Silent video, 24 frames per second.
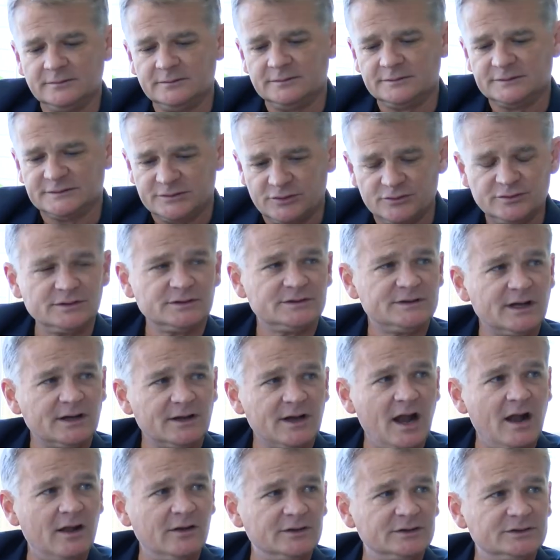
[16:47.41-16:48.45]
certain
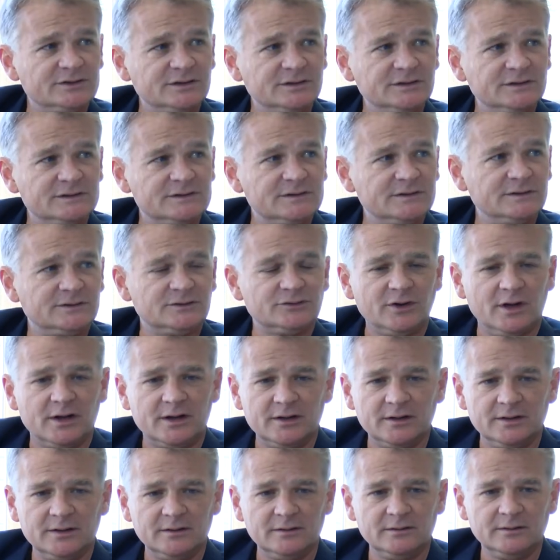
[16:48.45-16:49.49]
technologies that try
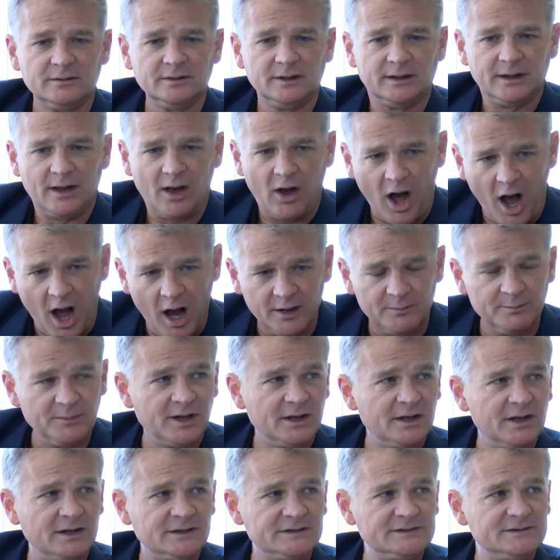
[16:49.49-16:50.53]
to
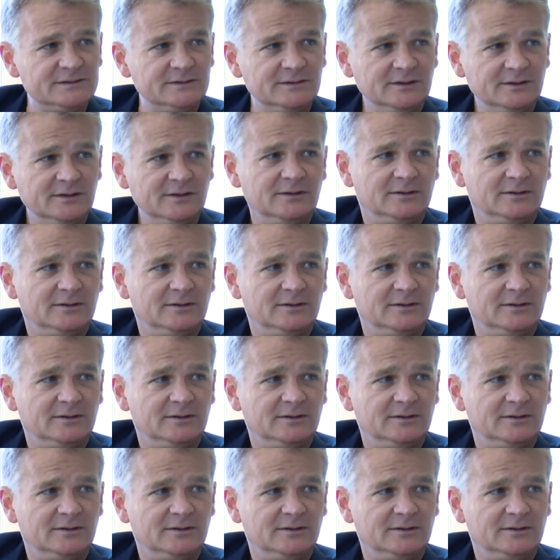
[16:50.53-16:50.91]
augment us.